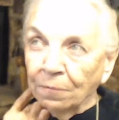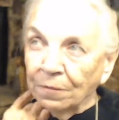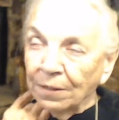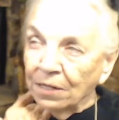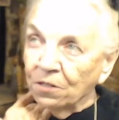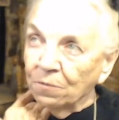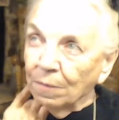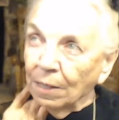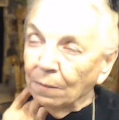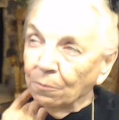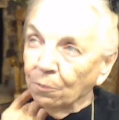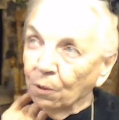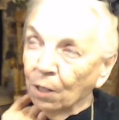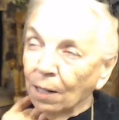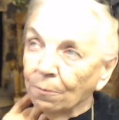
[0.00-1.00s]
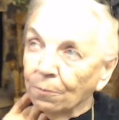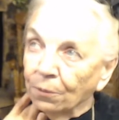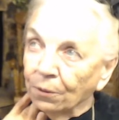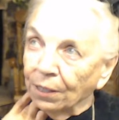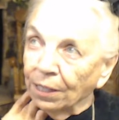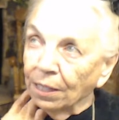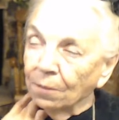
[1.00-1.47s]
is my
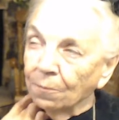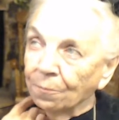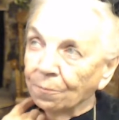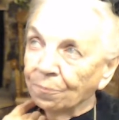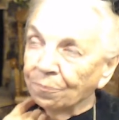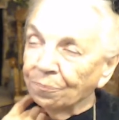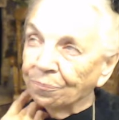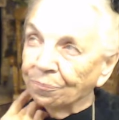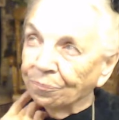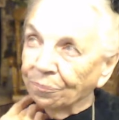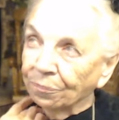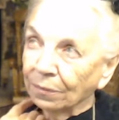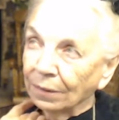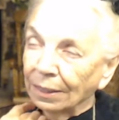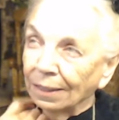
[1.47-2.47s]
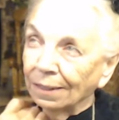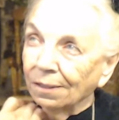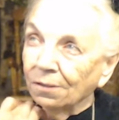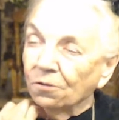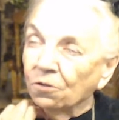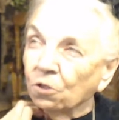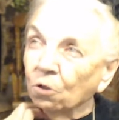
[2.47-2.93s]
property.
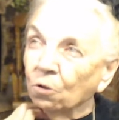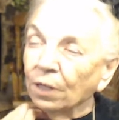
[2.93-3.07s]
So